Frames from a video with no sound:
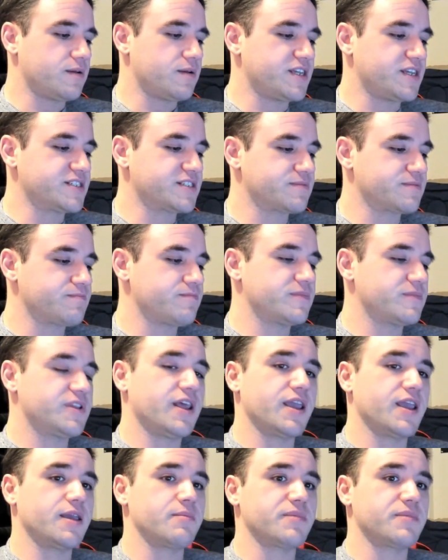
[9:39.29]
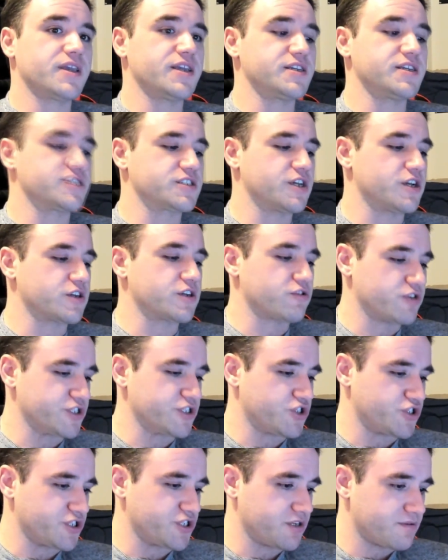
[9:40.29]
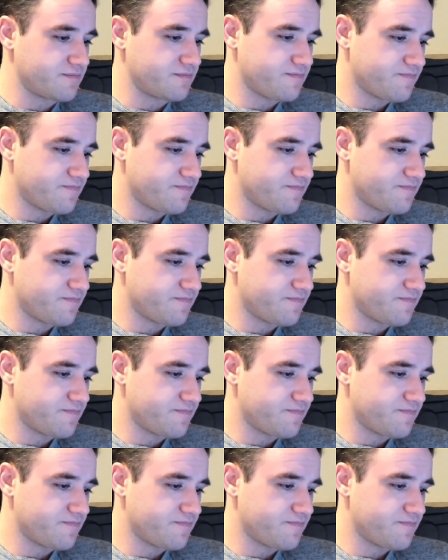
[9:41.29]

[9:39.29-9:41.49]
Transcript: His name is Christian.